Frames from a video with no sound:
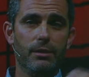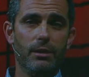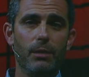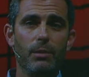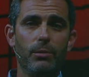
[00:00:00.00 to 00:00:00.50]
And I
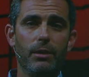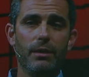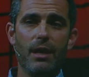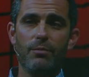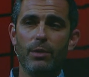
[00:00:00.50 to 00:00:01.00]
remember in
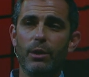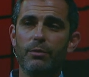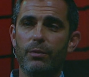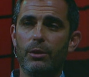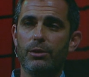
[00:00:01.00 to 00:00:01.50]
that very
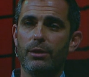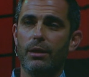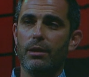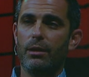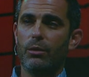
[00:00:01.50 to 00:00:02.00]
first
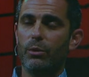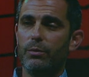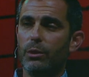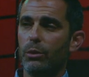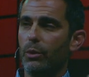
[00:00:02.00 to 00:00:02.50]

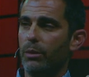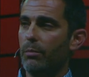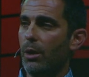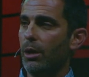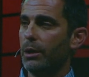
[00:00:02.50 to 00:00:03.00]
review with
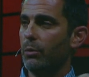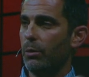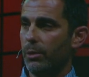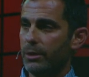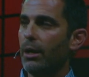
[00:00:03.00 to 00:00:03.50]
Mark, where we
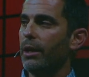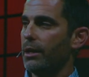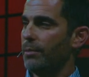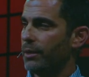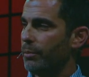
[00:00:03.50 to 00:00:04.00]
were talking
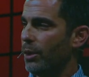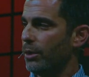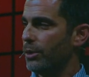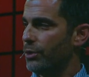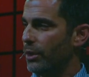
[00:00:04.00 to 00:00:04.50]
about the
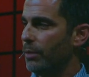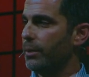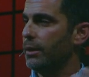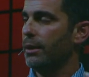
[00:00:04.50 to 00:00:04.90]
partnership and